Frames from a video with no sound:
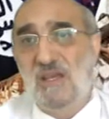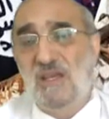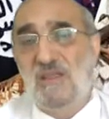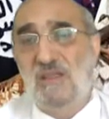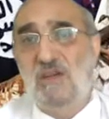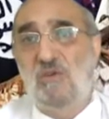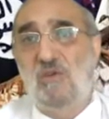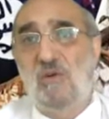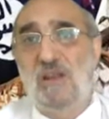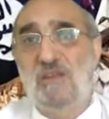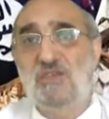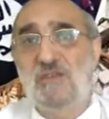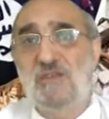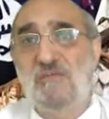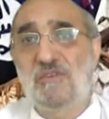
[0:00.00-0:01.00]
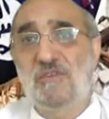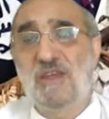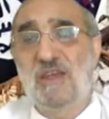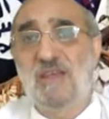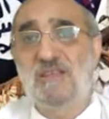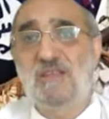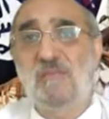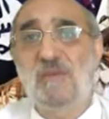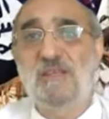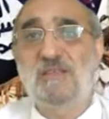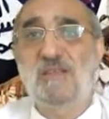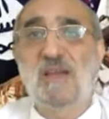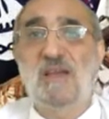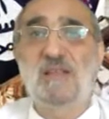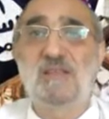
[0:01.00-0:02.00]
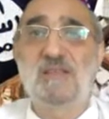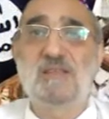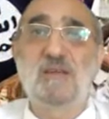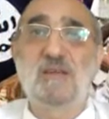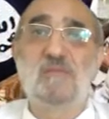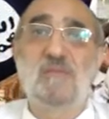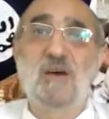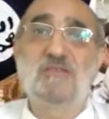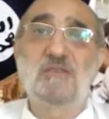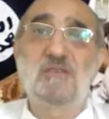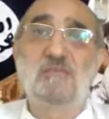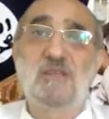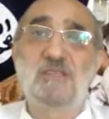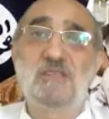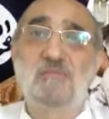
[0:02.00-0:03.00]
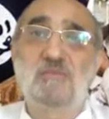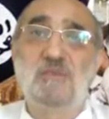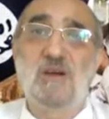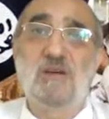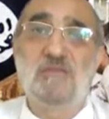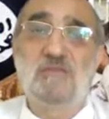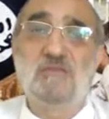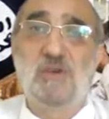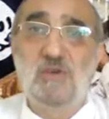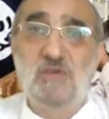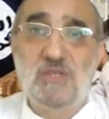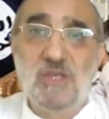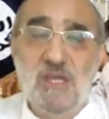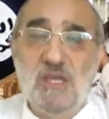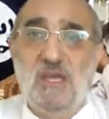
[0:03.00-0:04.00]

in the coalition with the Islamists and the Muslim Brotherhood